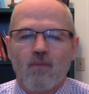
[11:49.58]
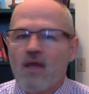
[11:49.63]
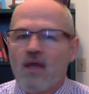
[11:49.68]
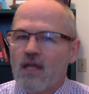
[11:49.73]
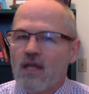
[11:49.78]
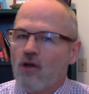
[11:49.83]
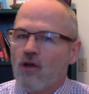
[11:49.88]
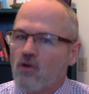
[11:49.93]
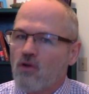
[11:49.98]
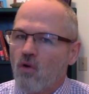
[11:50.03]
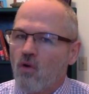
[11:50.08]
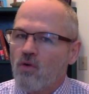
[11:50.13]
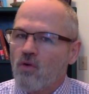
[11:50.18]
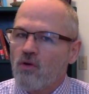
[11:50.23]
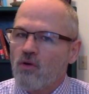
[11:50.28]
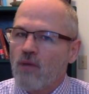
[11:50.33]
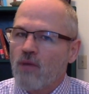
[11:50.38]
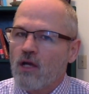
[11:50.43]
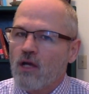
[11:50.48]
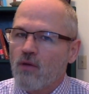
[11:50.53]
Now,
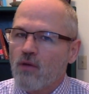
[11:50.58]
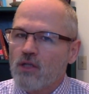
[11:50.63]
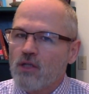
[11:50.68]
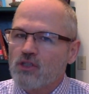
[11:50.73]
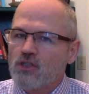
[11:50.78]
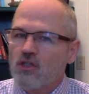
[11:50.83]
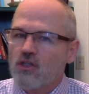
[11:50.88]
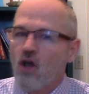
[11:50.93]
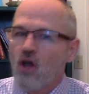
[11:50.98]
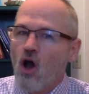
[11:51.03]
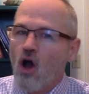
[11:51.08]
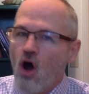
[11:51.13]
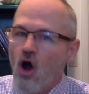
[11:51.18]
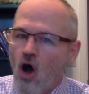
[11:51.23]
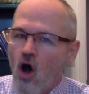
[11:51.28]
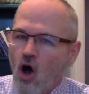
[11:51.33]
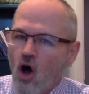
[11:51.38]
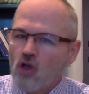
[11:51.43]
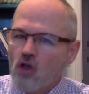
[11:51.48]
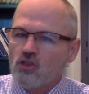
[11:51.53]
northern migration
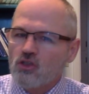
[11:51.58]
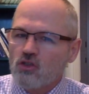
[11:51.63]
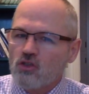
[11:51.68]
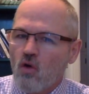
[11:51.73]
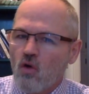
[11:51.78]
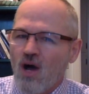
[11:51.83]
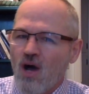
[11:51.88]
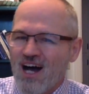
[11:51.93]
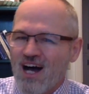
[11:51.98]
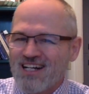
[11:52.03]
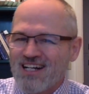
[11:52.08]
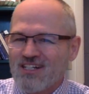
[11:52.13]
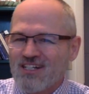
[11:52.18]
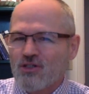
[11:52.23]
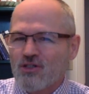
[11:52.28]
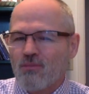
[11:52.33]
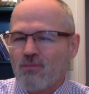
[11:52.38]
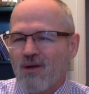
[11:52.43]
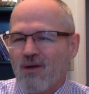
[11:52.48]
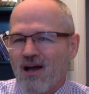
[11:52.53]
also
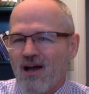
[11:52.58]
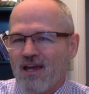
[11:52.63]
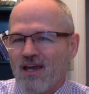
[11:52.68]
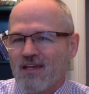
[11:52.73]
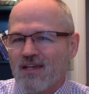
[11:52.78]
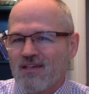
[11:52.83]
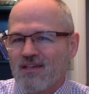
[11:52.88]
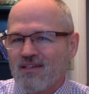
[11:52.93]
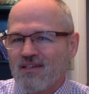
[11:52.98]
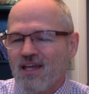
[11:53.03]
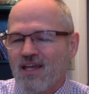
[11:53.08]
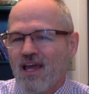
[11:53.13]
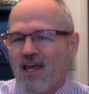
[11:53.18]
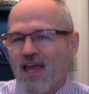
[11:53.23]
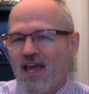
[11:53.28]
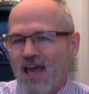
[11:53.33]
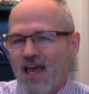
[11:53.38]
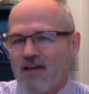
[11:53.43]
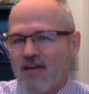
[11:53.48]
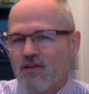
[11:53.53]
undermined
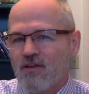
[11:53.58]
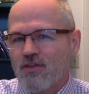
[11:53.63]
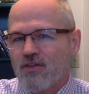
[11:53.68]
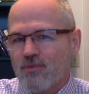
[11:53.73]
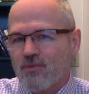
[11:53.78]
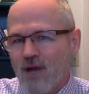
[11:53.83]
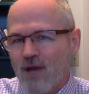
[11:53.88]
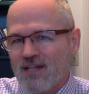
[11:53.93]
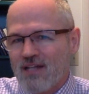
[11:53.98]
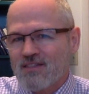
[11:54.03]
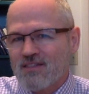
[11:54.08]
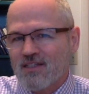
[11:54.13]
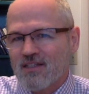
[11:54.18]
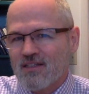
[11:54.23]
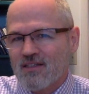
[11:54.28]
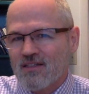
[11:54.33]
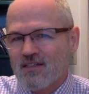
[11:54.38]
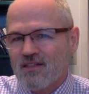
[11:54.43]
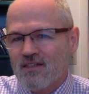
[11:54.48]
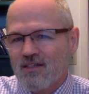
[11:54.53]
and
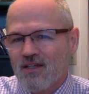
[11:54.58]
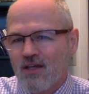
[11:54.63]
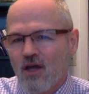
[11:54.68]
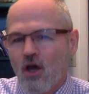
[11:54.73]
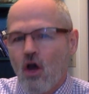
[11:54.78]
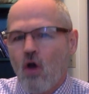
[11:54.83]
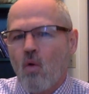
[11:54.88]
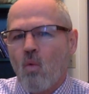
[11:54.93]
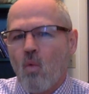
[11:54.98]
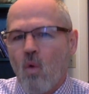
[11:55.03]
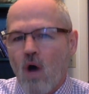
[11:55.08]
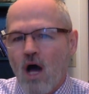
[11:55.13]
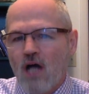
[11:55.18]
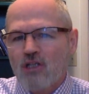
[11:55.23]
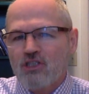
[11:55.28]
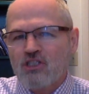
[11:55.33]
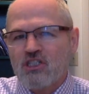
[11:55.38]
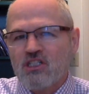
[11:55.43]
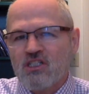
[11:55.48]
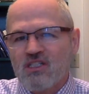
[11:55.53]
threatened
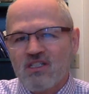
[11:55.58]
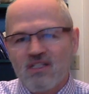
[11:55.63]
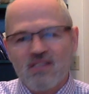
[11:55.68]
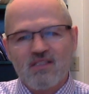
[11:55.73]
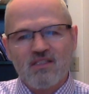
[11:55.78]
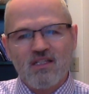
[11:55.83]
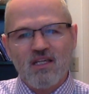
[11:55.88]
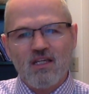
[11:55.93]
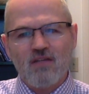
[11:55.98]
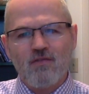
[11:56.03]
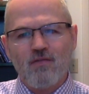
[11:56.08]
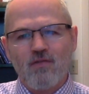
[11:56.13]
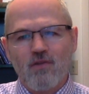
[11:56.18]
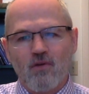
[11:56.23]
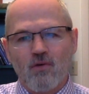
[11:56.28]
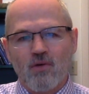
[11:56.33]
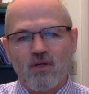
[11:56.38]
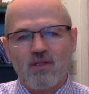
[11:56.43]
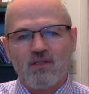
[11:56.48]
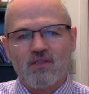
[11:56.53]
Washington's
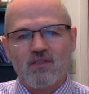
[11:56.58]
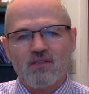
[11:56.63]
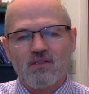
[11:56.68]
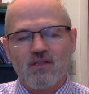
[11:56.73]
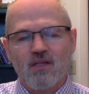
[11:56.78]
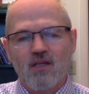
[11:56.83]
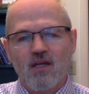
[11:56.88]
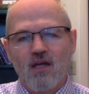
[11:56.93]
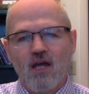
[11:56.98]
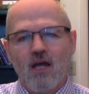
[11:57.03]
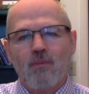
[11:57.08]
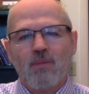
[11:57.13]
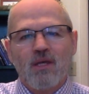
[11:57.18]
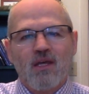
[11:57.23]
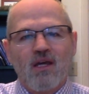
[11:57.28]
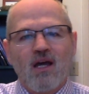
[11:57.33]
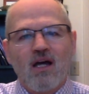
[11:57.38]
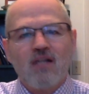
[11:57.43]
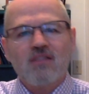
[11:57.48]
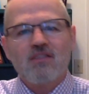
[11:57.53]
influence
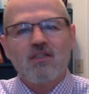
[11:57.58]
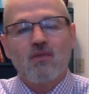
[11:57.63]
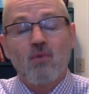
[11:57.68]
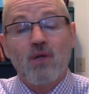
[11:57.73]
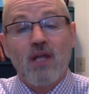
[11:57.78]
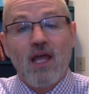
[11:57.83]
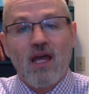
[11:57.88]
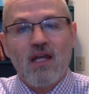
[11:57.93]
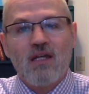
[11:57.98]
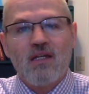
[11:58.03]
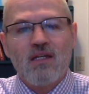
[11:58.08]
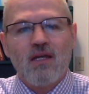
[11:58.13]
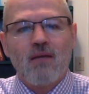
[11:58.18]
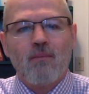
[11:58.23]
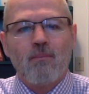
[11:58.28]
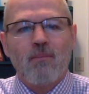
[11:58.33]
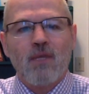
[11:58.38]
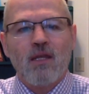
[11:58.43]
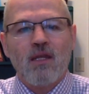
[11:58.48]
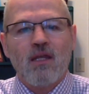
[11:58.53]
because it would end up
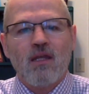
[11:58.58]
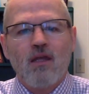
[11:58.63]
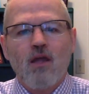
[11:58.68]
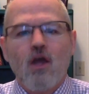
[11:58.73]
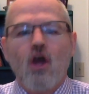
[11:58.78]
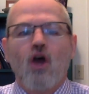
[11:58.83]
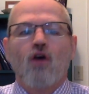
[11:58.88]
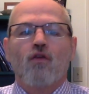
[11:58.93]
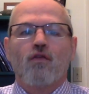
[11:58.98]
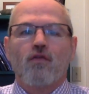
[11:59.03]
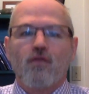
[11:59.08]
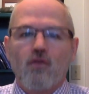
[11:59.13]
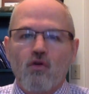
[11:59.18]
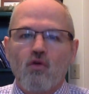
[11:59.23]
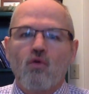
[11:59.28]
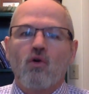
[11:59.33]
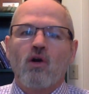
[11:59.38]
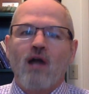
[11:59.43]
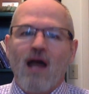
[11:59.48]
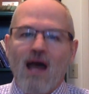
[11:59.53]
meaning
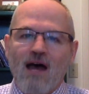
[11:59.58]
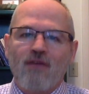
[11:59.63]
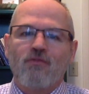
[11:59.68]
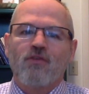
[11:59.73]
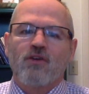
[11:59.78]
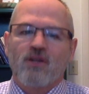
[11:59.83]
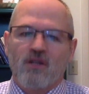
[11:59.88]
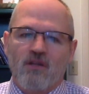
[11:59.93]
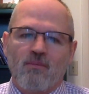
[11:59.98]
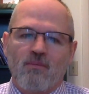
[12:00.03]
fewer African